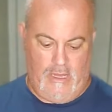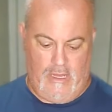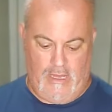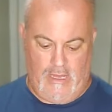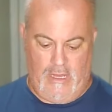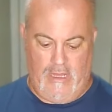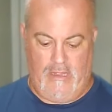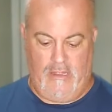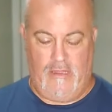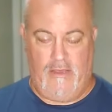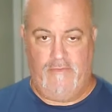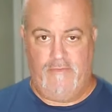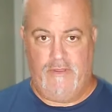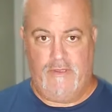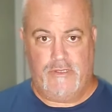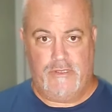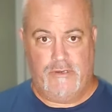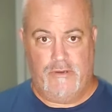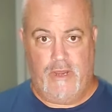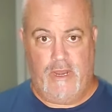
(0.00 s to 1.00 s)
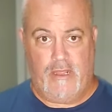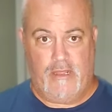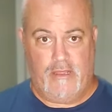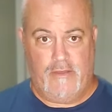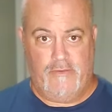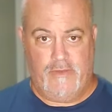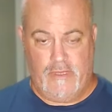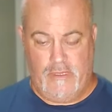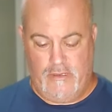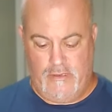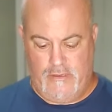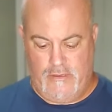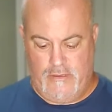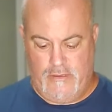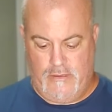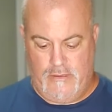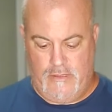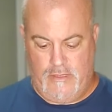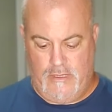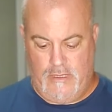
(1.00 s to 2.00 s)
I love the strength of it.
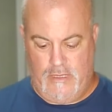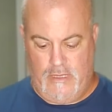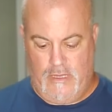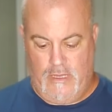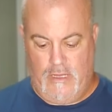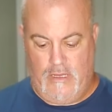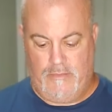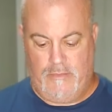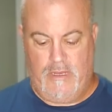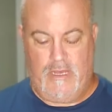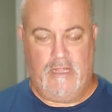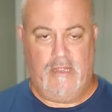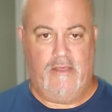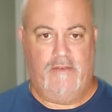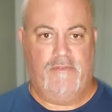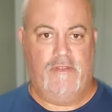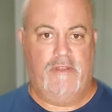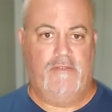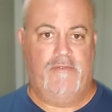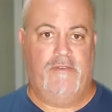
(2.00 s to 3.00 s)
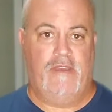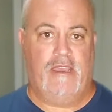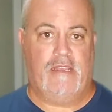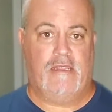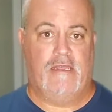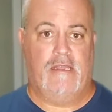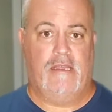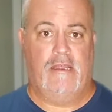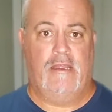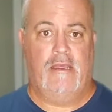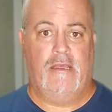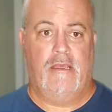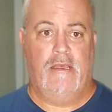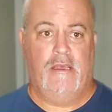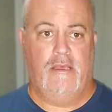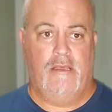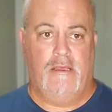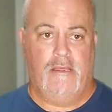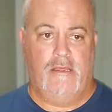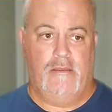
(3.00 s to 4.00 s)
I love the fact that
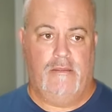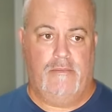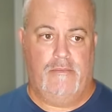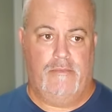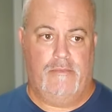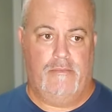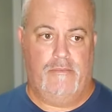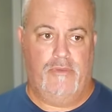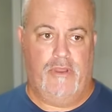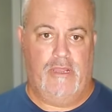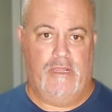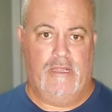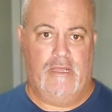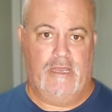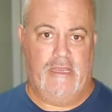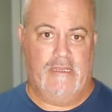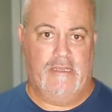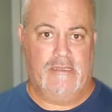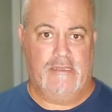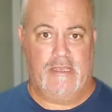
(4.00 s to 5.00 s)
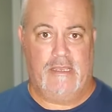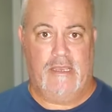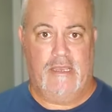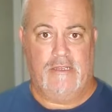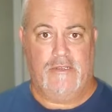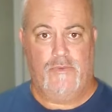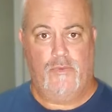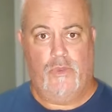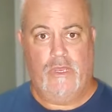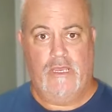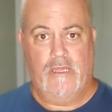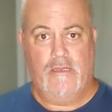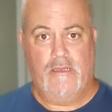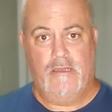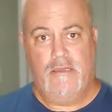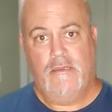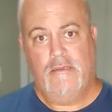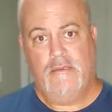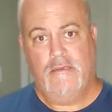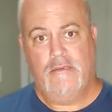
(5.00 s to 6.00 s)
braided line doesn't catch wind
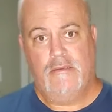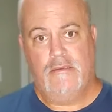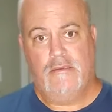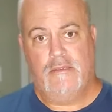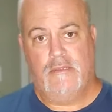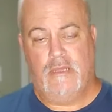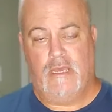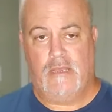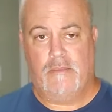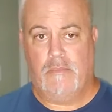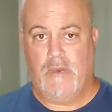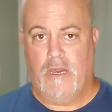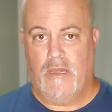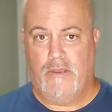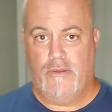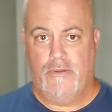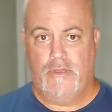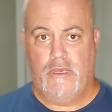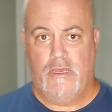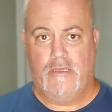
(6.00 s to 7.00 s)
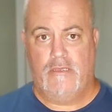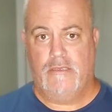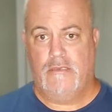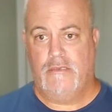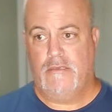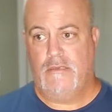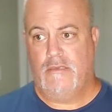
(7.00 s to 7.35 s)
like mono does.